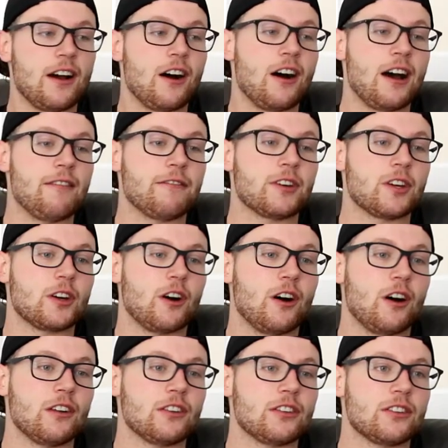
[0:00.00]
I've
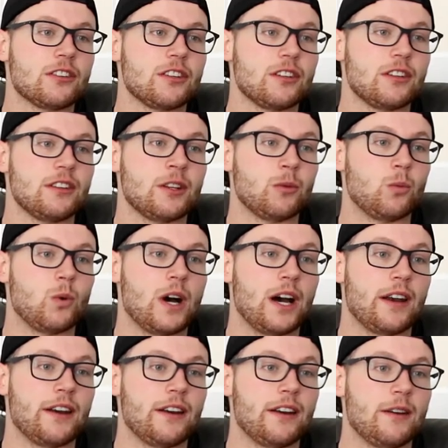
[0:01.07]
got the
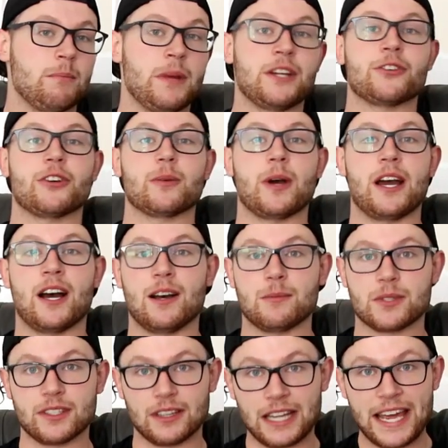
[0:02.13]
one measuring my
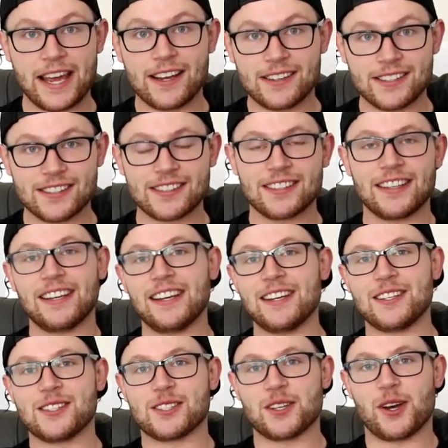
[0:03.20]
arms and legs.
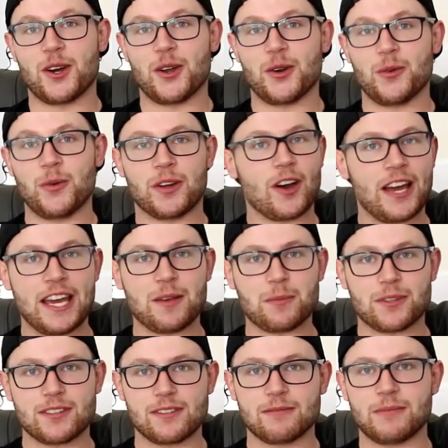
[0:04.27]
So we've got
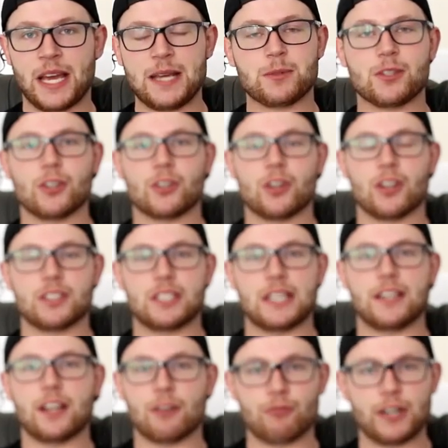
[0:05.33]
heaps, heaps of good
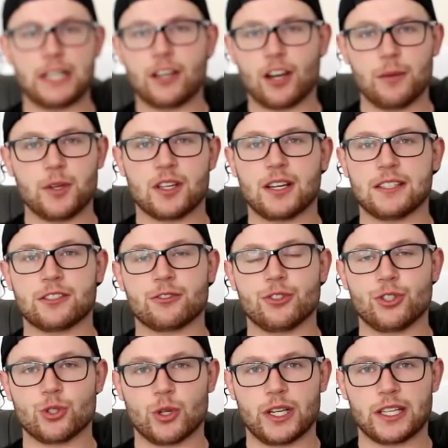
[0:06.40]
content. I really hope you guys are
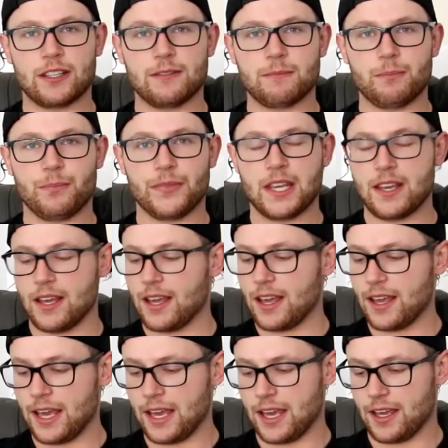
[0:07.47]
enjoying it.
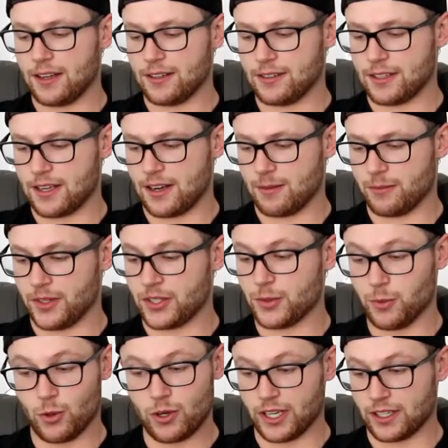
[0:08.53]
And um, this
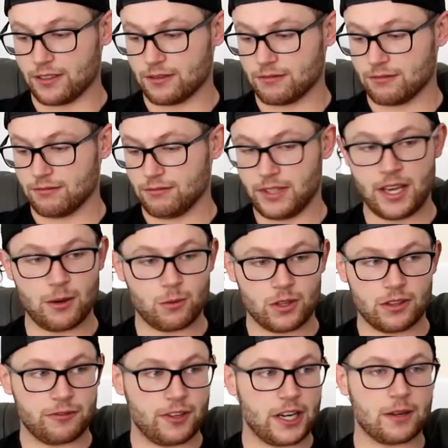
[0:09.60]
morning, yeah, what
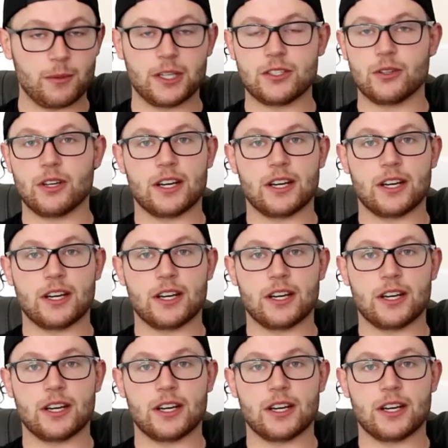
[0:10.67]
the fuck am I doing?